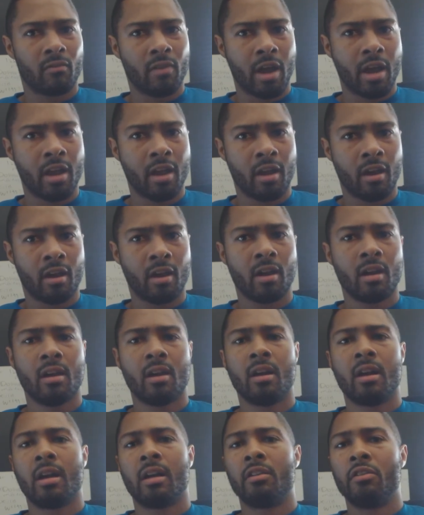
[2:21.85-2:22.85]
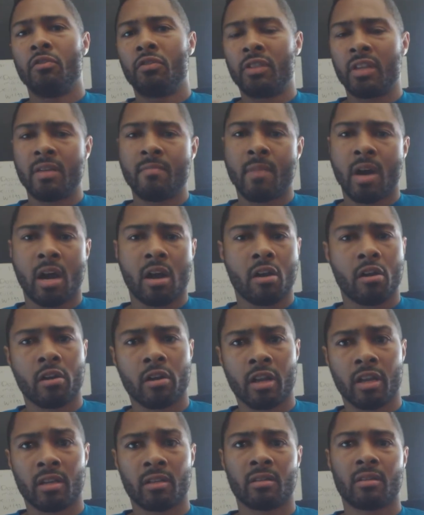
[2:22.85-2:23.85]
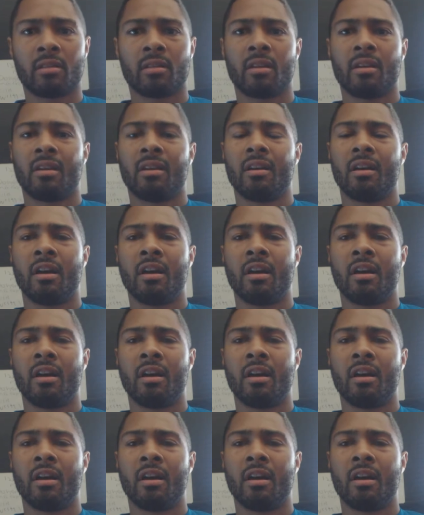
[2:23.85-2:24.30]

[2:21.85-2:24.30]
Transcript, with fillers: right here you see my earnings